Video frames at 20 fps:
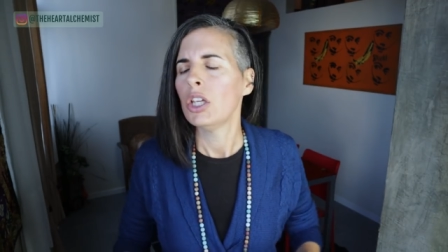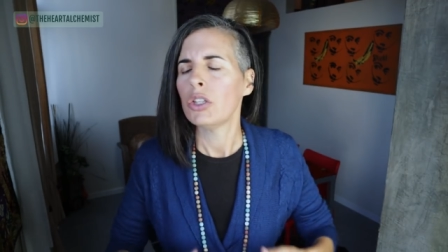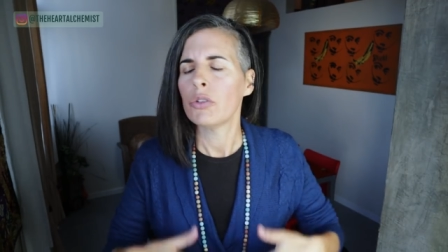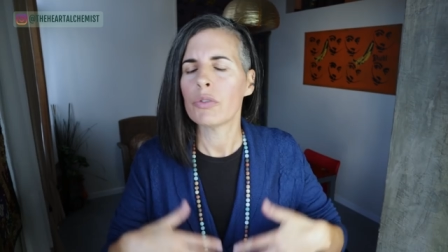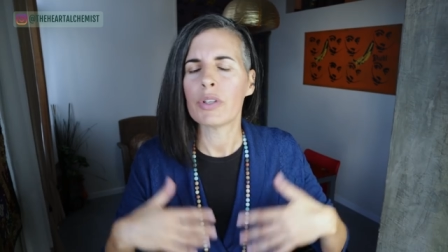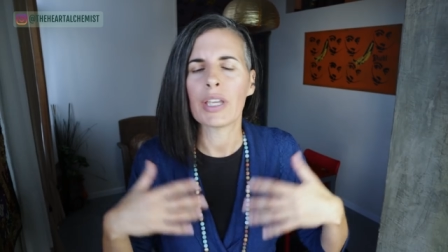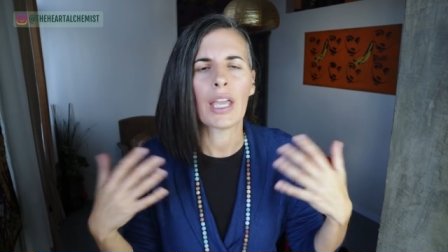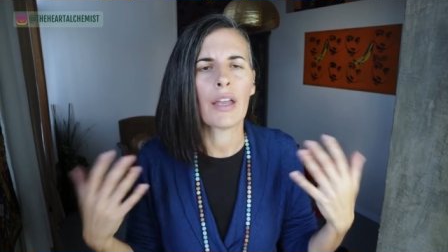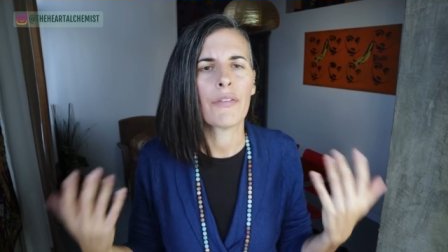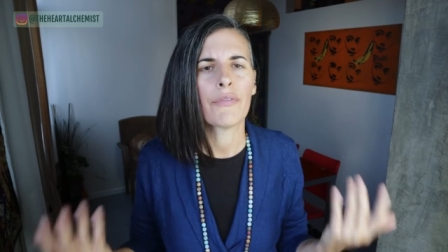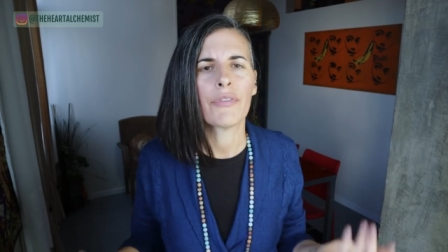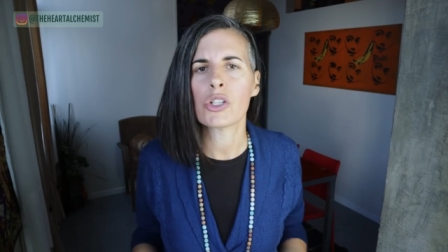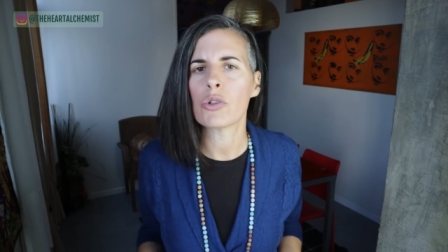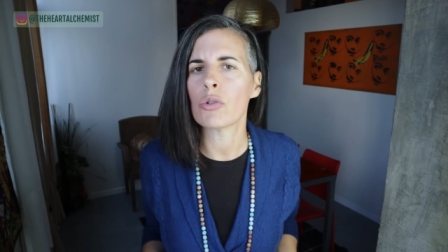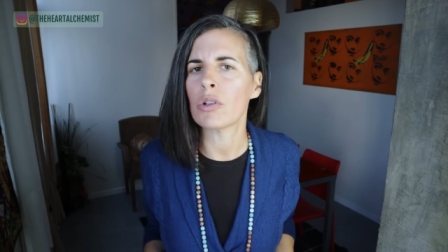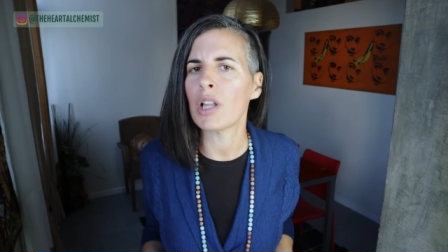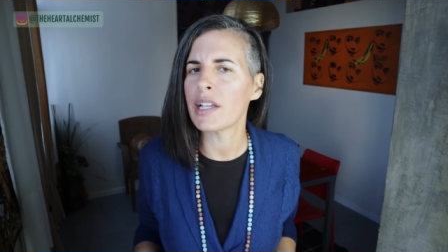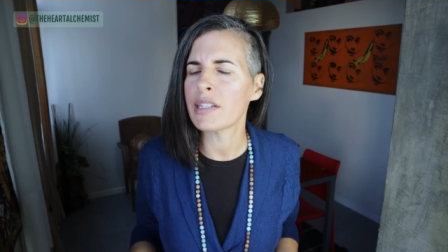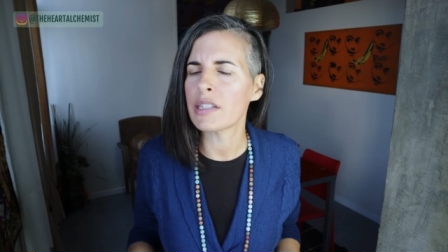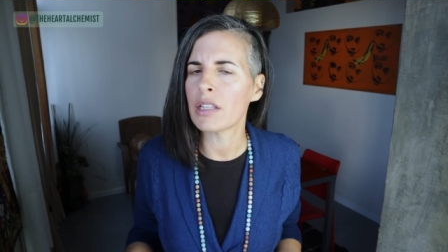you can't
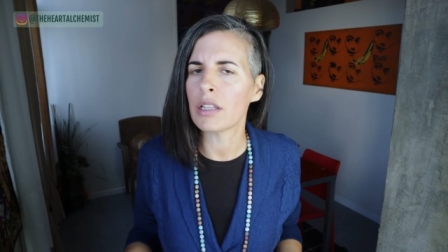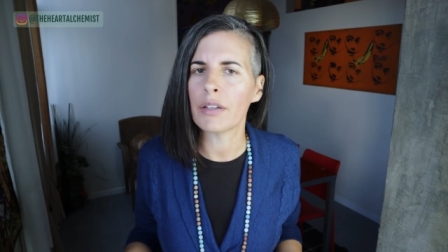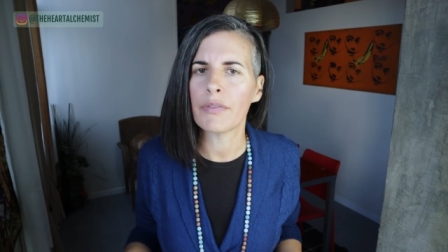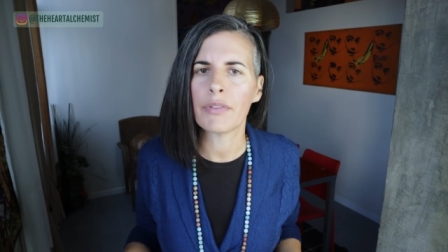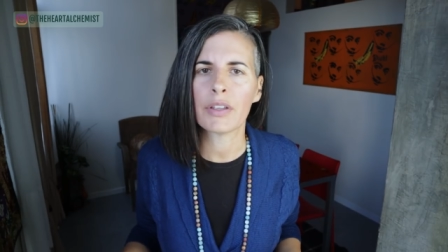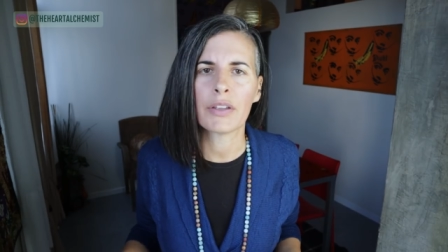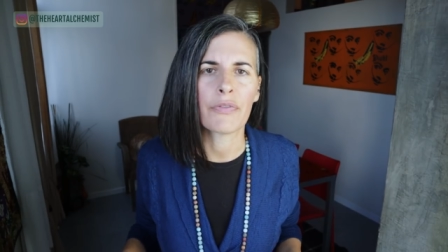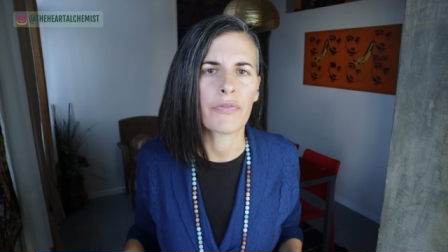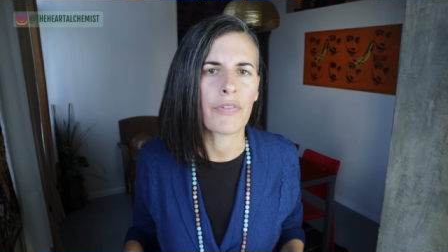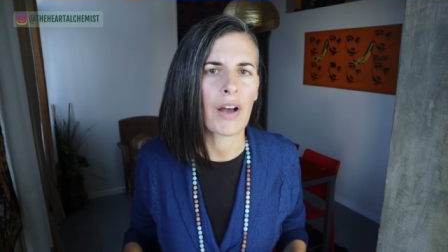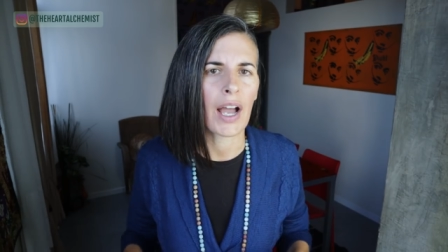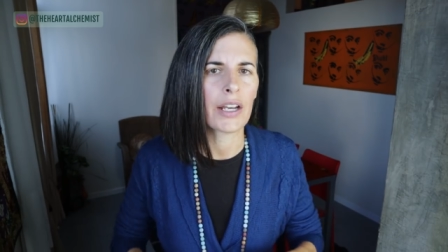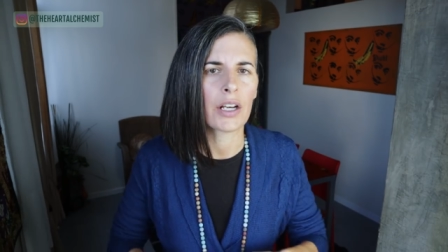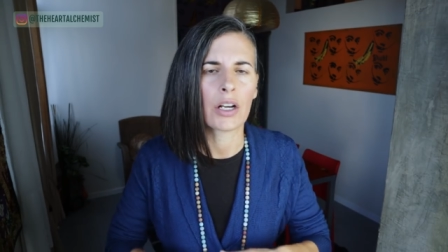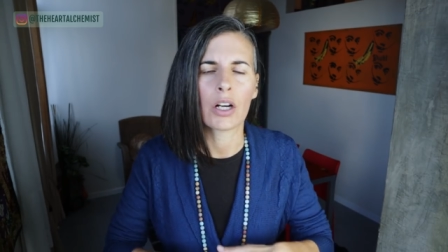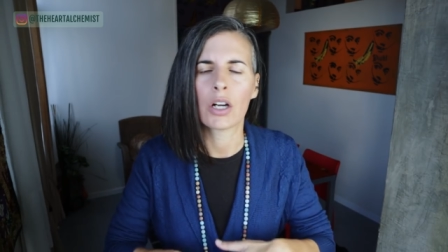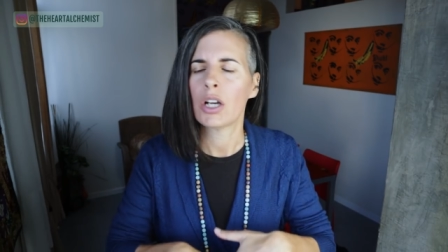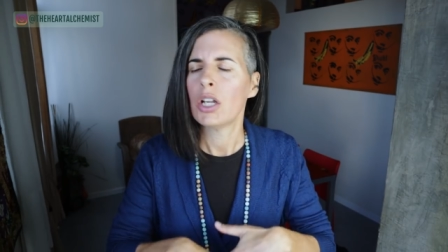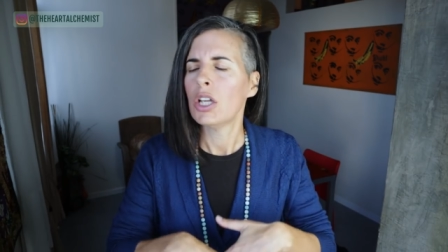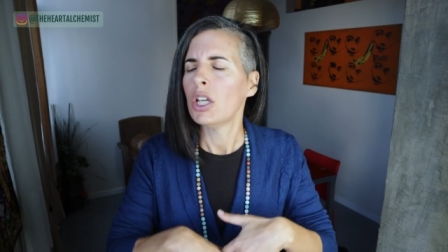visualize the living
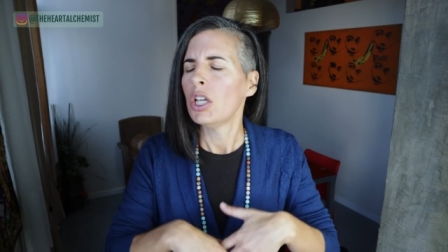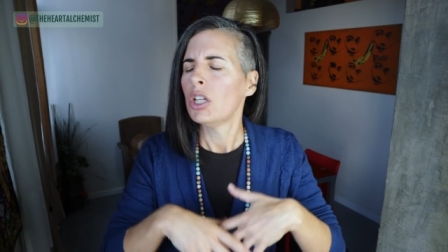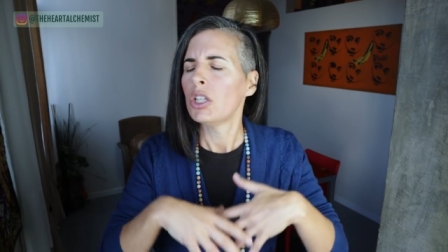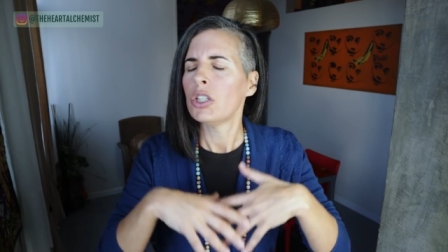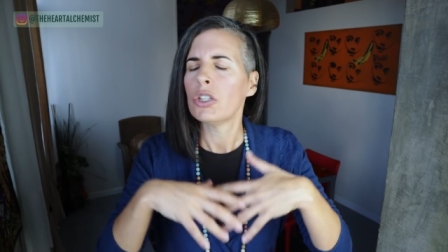fire.